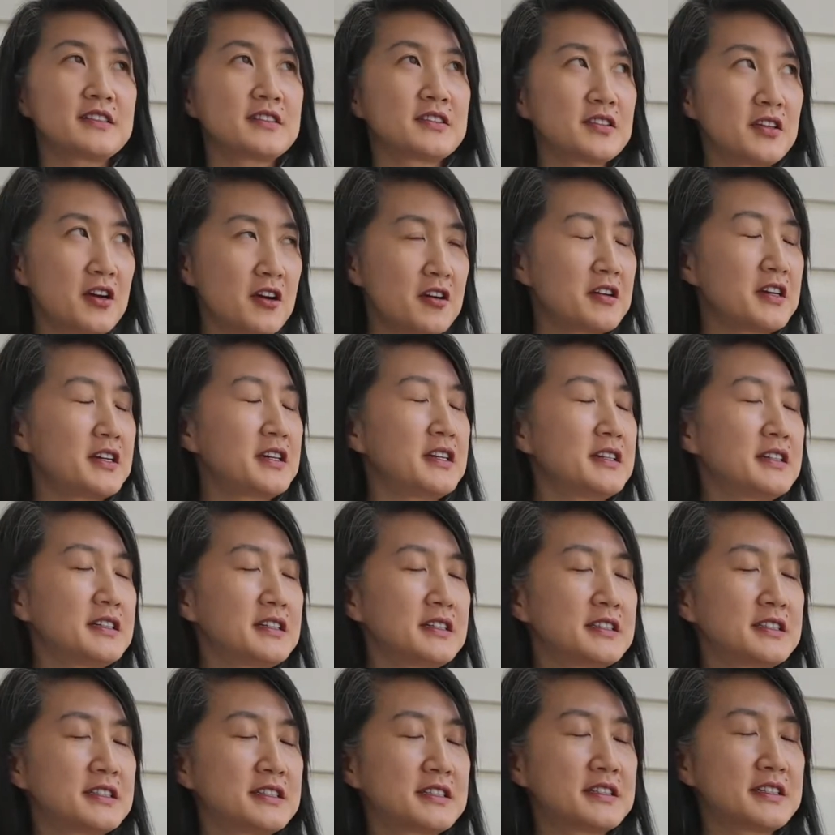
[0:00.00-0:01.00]
Sorry,
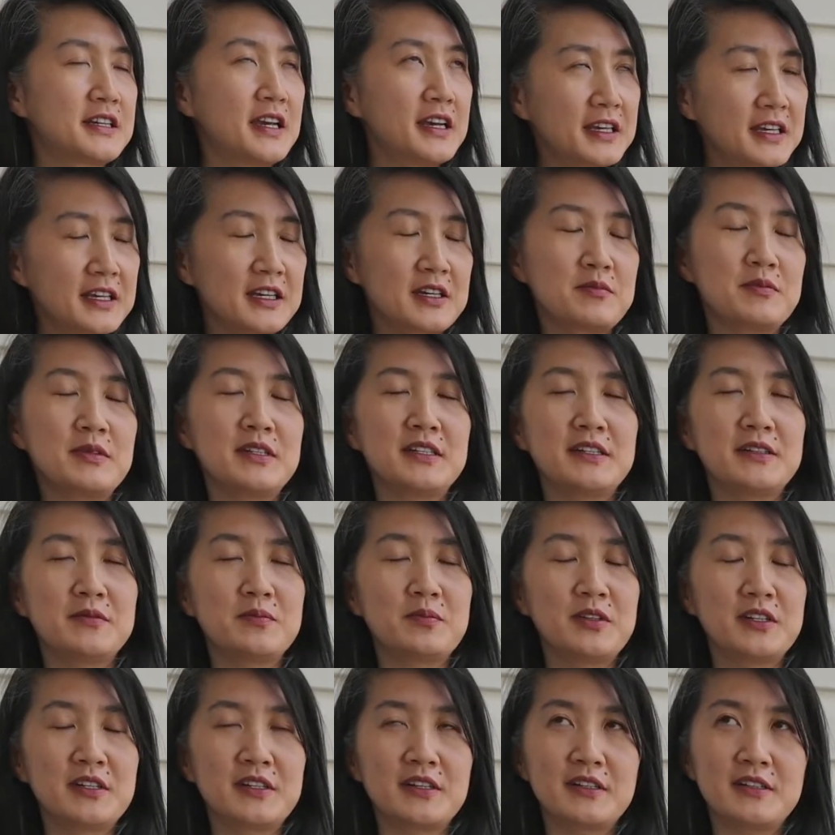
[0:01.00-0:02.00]
it's taking a minute
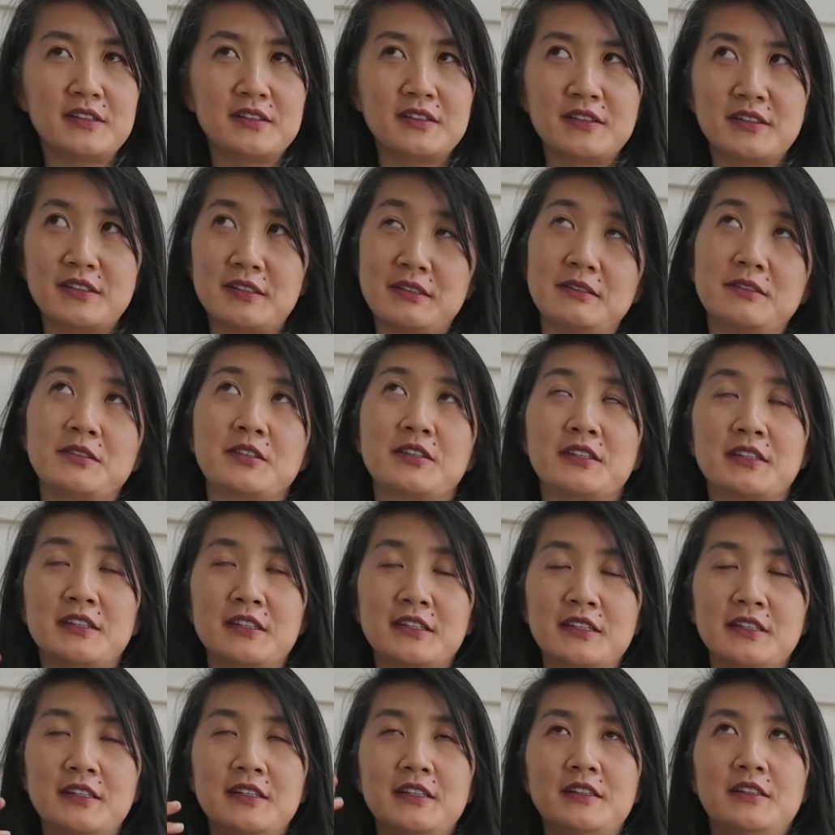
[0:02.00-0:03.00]
because
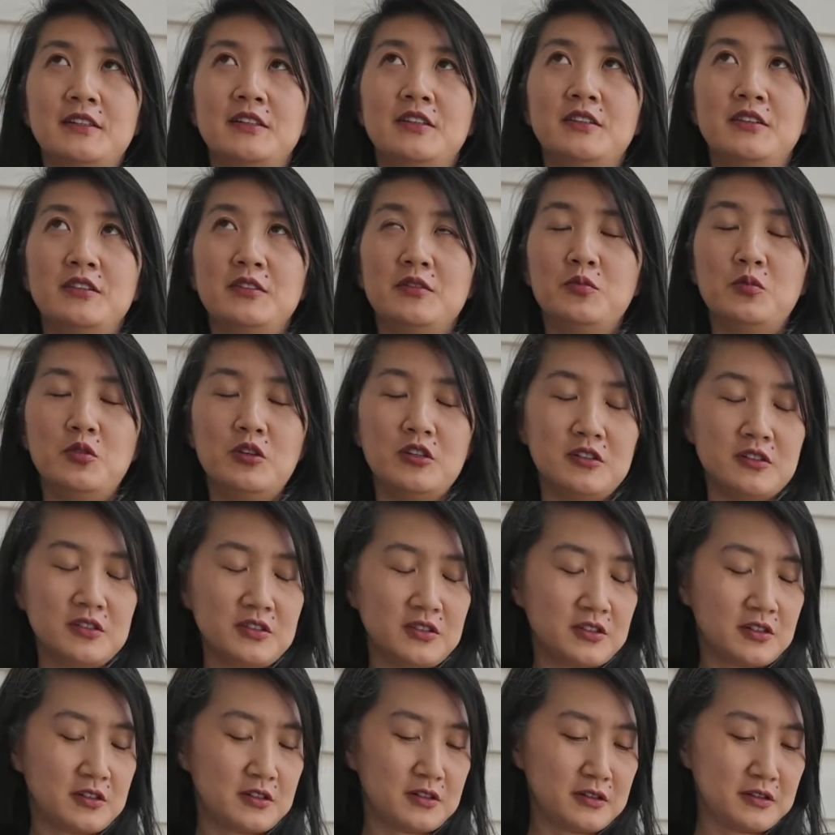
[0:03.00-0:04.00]

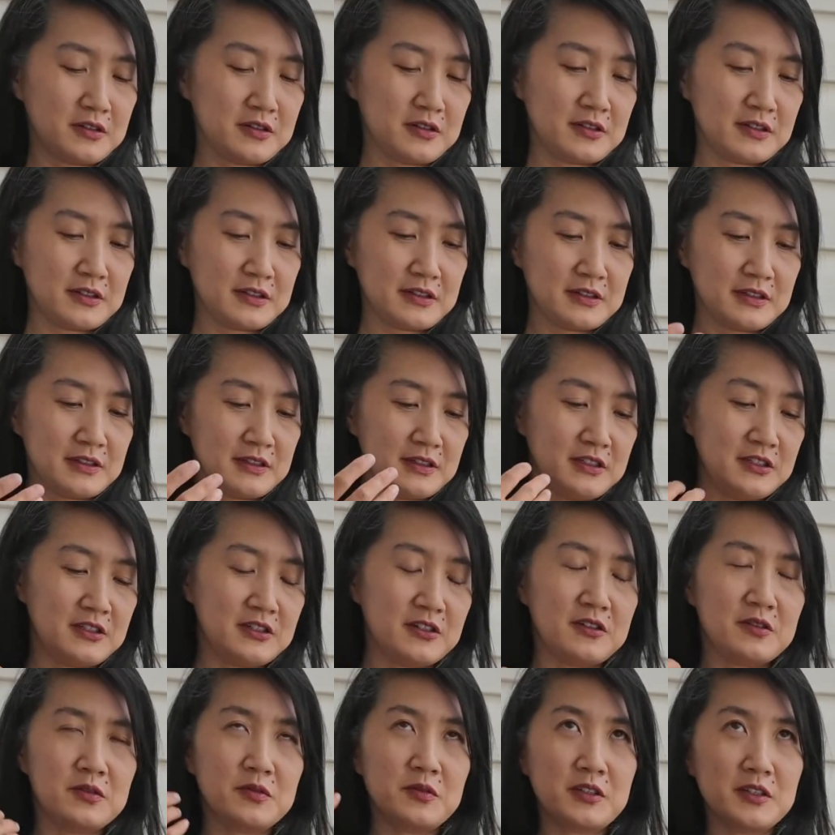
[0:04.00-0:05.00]
words are,
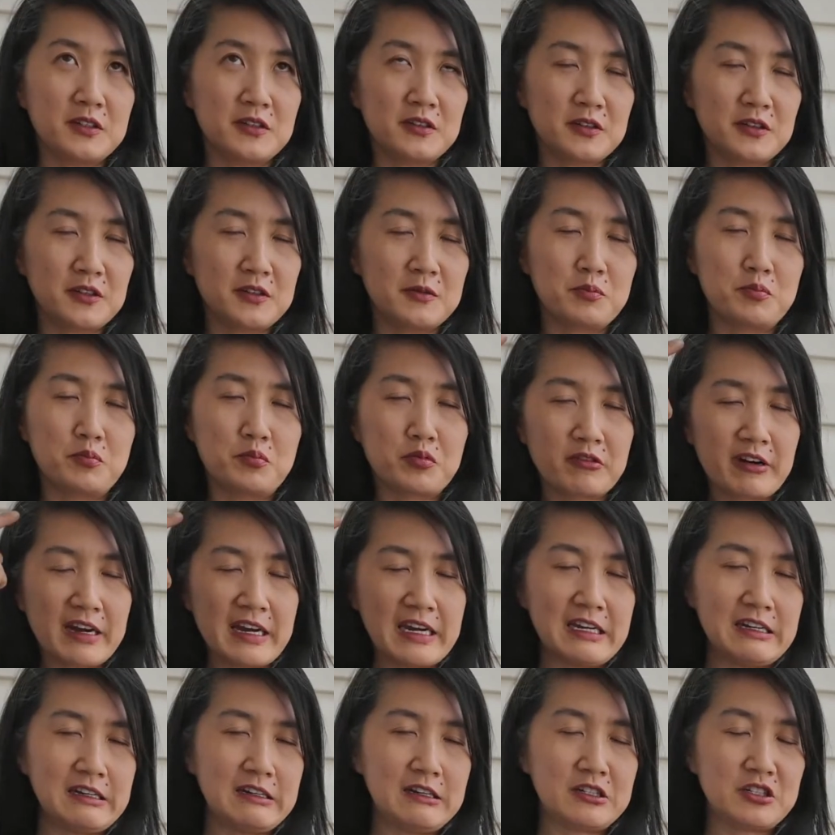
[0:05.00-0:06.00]
the
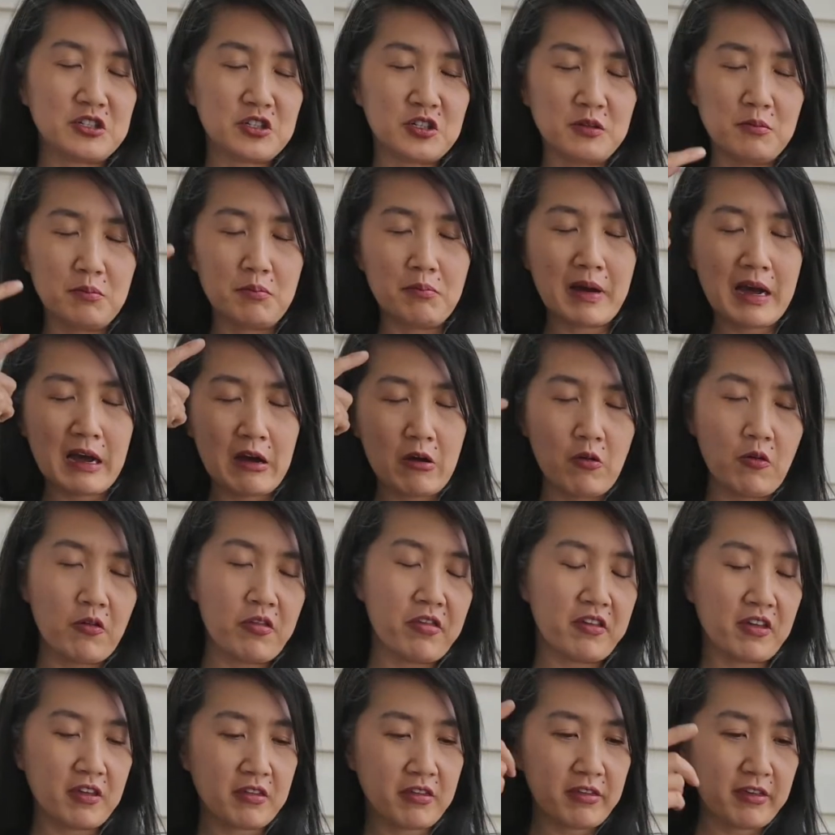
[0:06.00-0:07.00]
brain to mouth
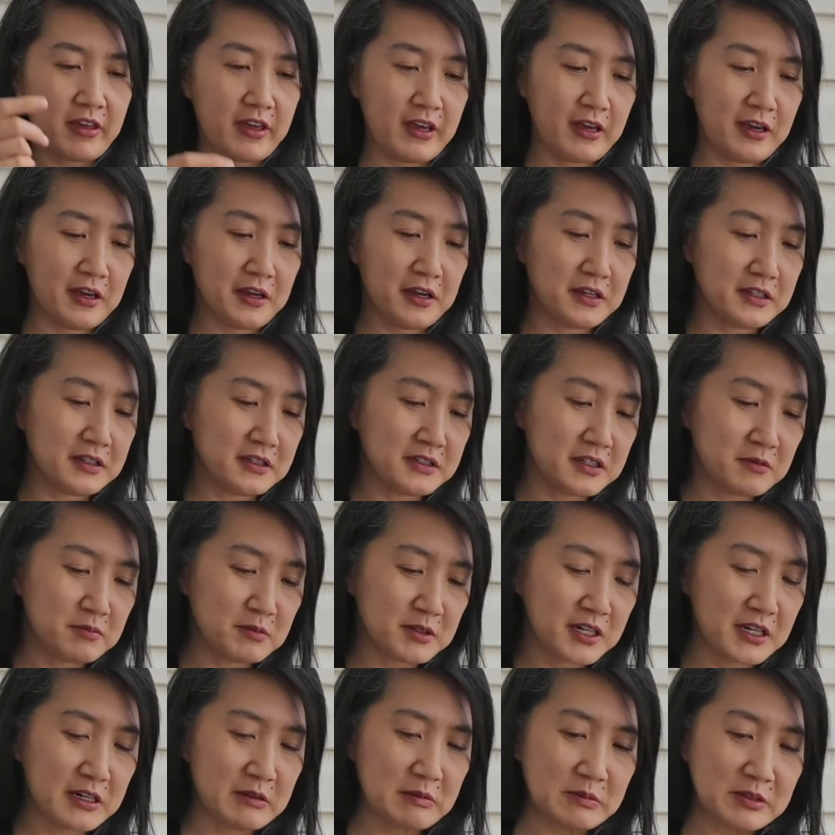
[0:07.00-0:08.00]
thing
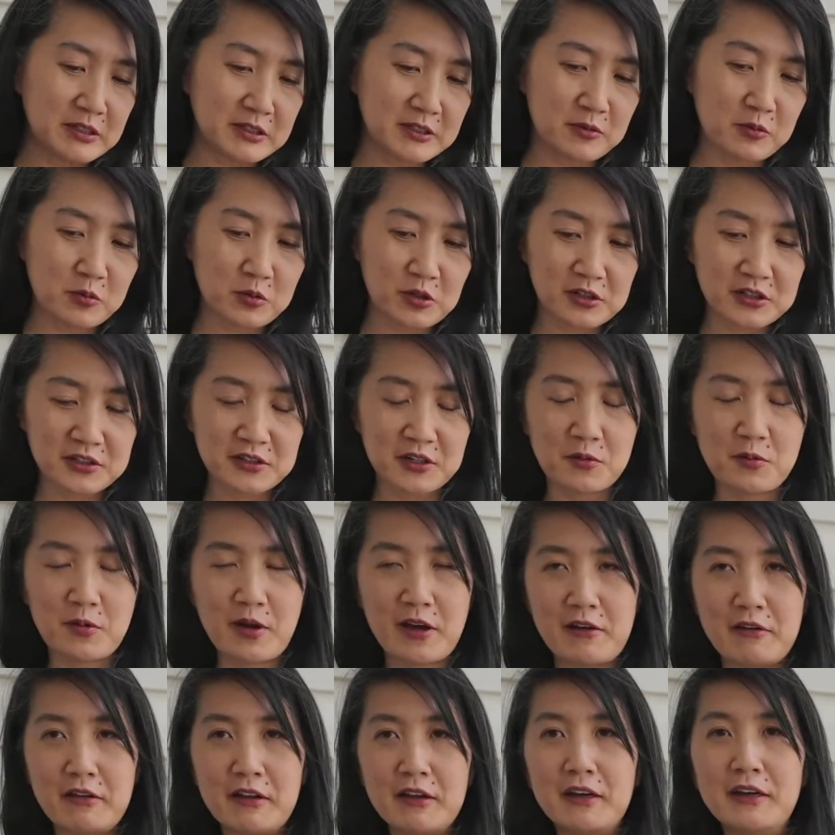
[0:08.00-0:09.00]
sometimes doesn't work so well.